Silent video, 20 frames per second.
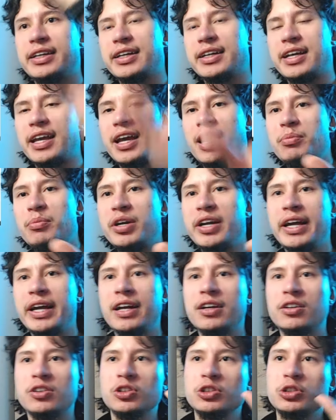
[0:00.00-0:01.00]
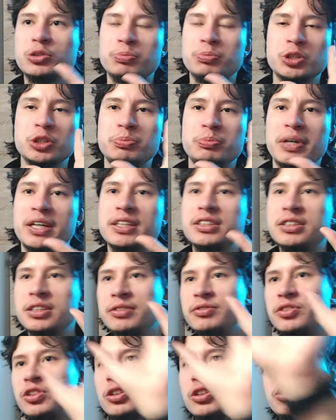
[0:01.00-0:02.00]
camera angles,
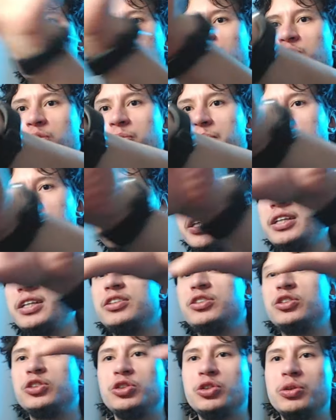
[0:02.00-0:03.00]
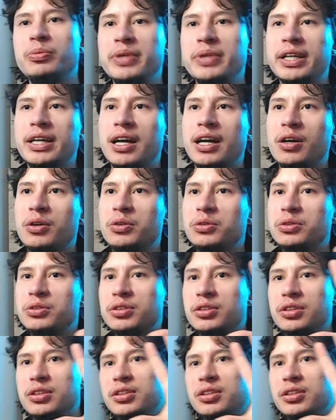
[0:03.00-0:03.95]
perspectives, zooming in, zooming out.